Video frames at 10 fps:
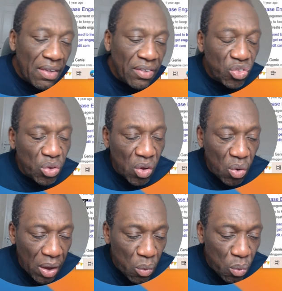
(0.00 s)
doing quite
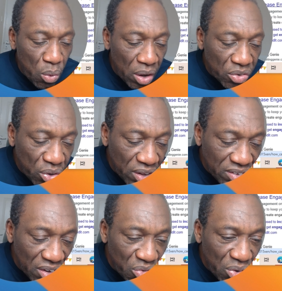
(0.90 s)
well. So you can see
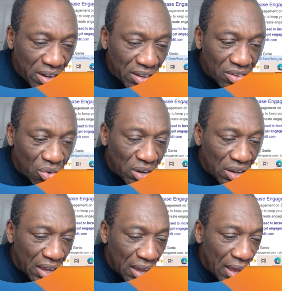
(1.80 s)
Reddit is on
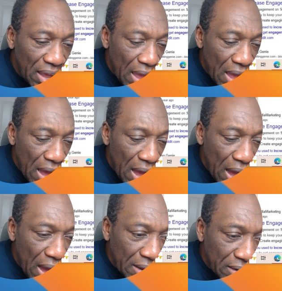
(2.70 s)
here,
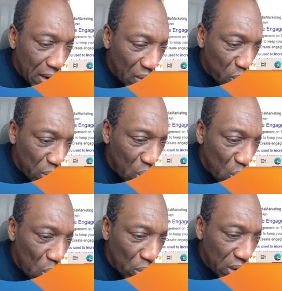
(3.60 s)
and if we go
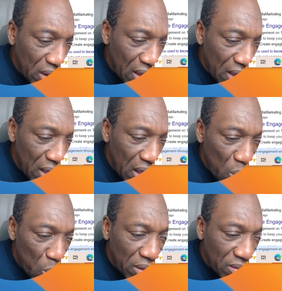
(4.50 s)
on here, we
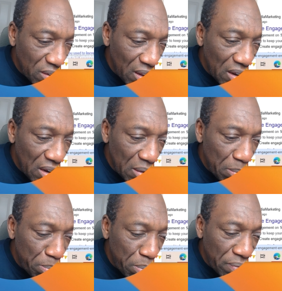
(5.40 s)
can see
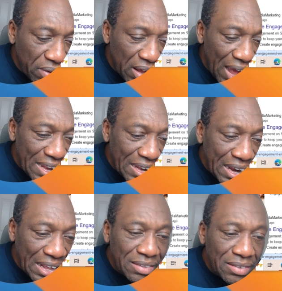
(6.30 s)
Buffer and
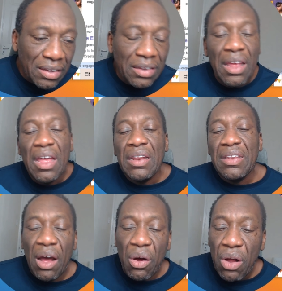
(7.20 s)
LinkedIn.
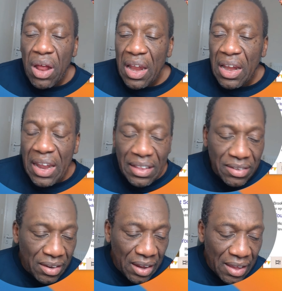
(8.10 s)
Now, LinkedIn
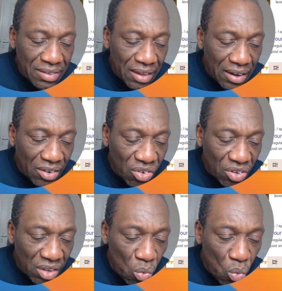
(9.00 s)
is an
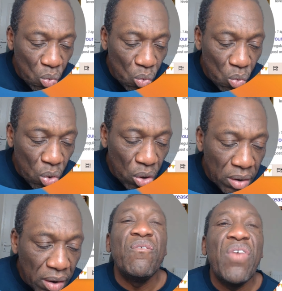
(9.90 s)
interesting one,
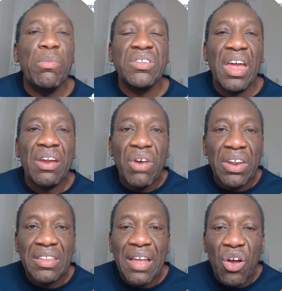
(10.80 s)
very much like
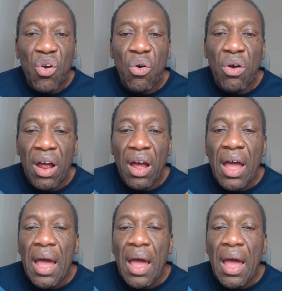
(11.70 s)
Reddit and Quora.